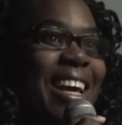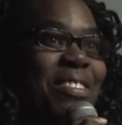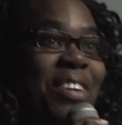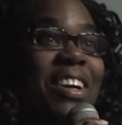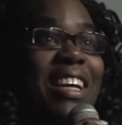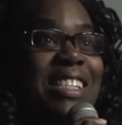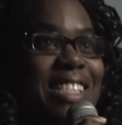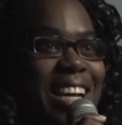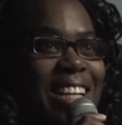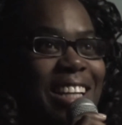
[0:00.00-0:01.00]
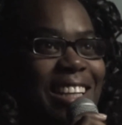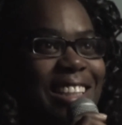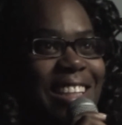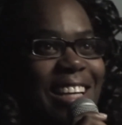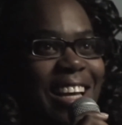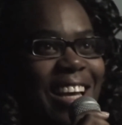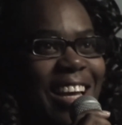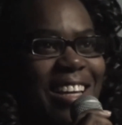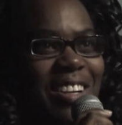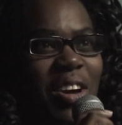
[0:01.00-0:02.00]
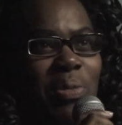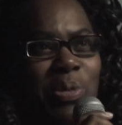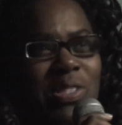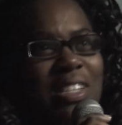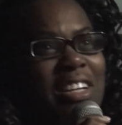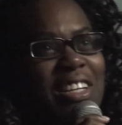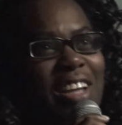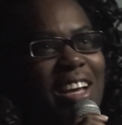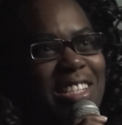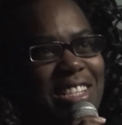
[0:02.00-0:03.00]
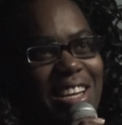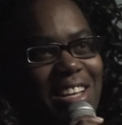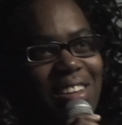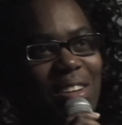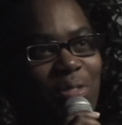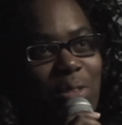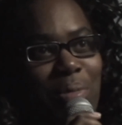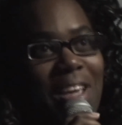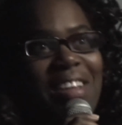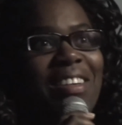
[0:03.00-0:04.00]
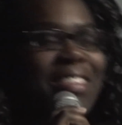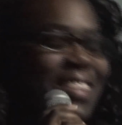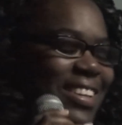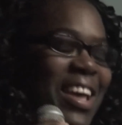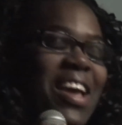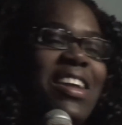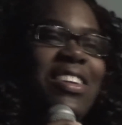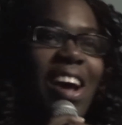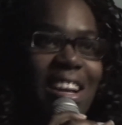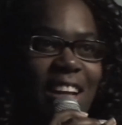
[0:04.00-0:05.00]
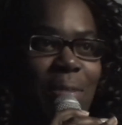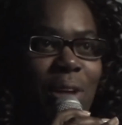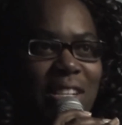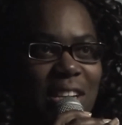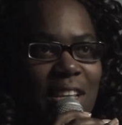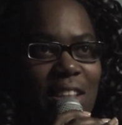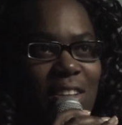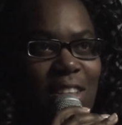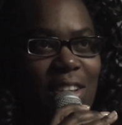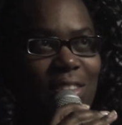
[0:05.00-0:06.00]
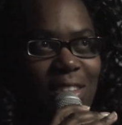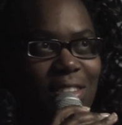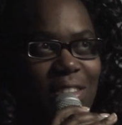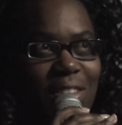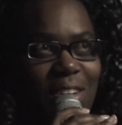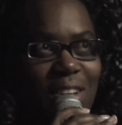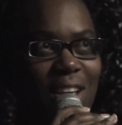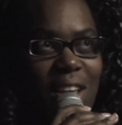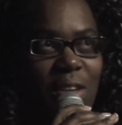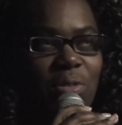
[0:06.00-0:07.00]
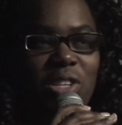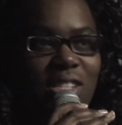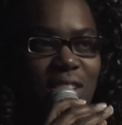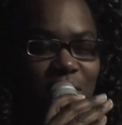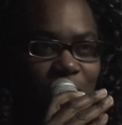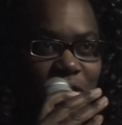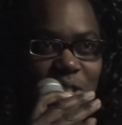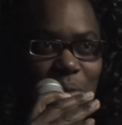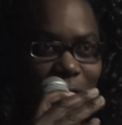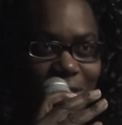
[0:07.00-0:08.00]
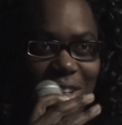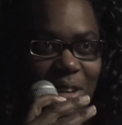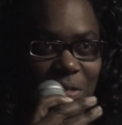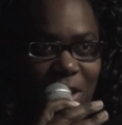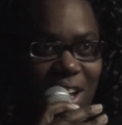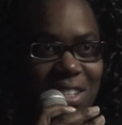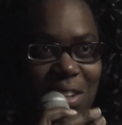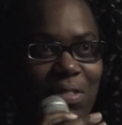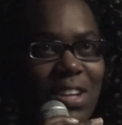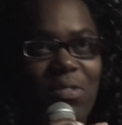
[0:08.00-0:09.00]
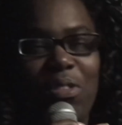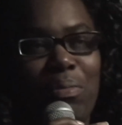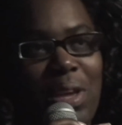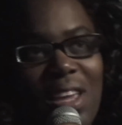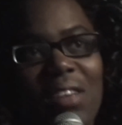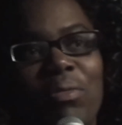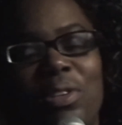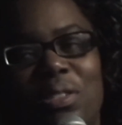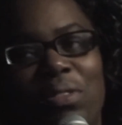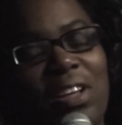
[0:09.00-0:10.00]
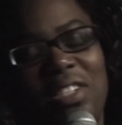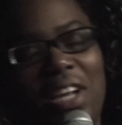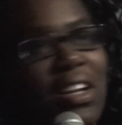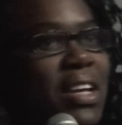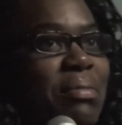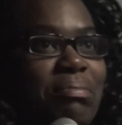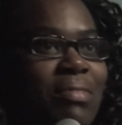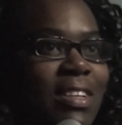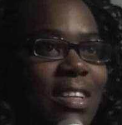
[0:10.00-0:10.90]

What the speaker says: and very unsettling and almost a little nauseating for me. I'm not saying that, but it was just the visuals, the effects of it for me was unsettling.